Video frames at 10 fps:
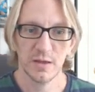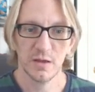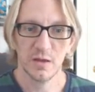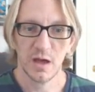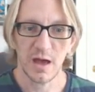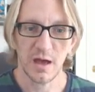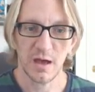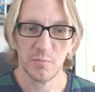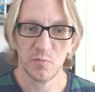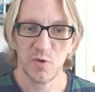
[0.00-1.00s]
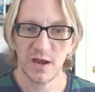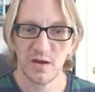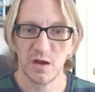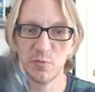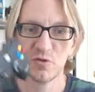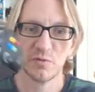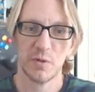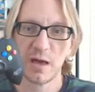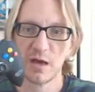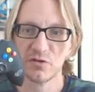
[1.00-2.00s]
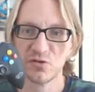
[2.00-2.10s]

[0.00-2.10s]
Right now I'm using my mouse, as you